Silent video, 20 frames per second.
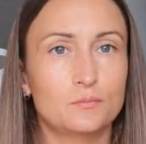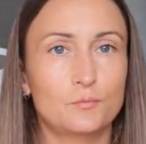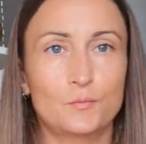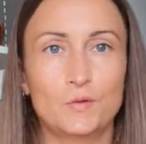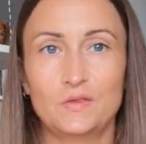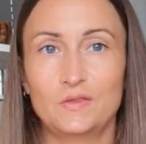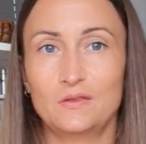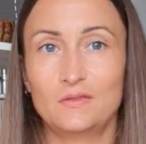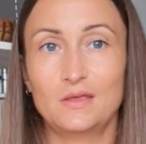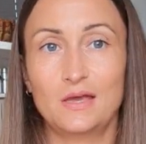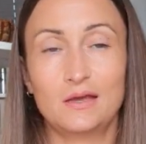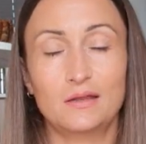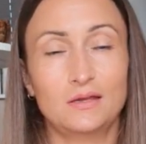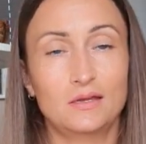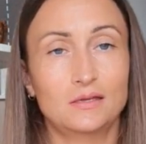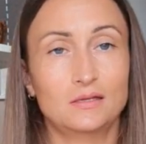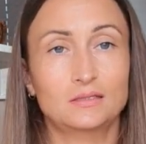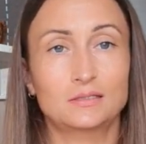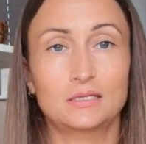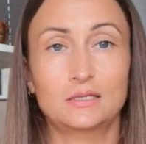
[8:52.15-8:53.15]
whether that
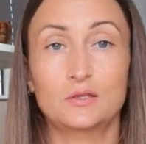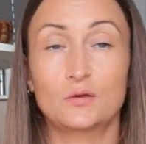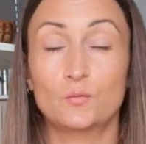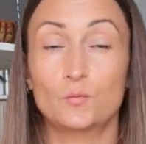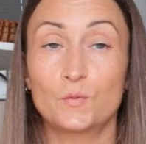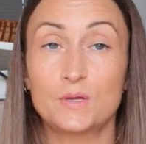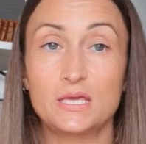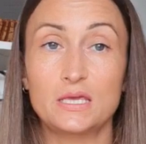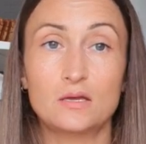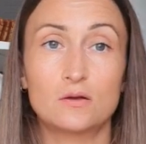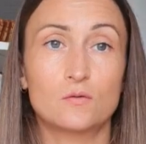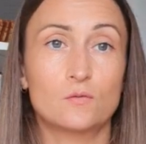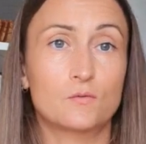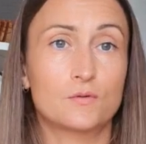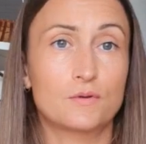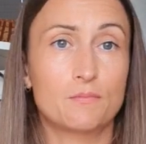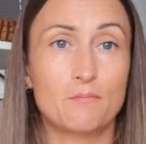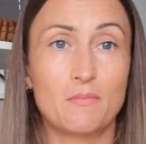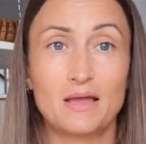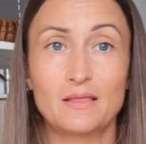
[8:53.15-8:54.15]
is in the week
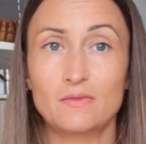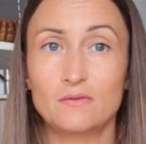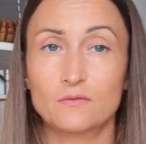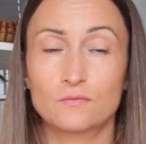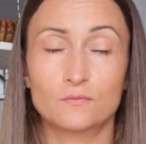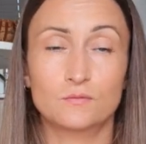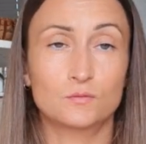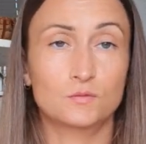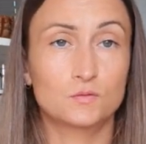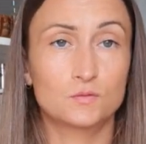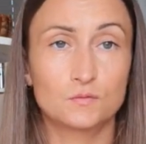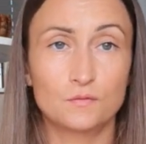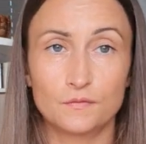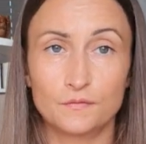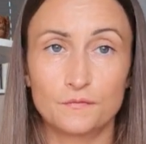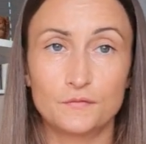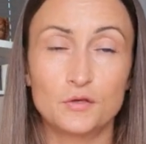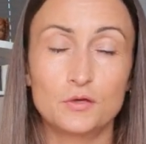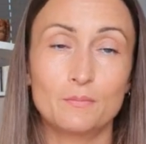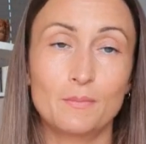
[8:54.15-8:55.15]
or a month or a
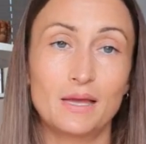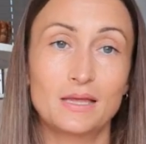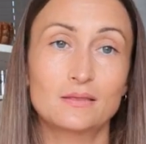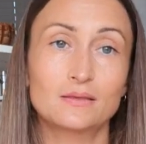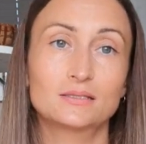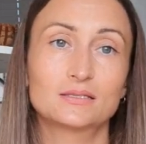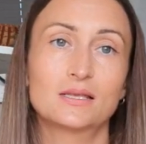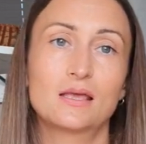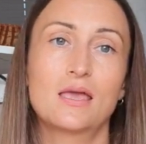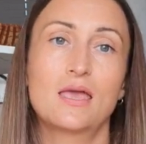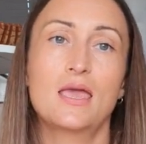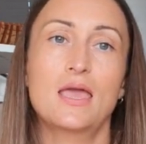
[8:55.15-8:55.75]
few months,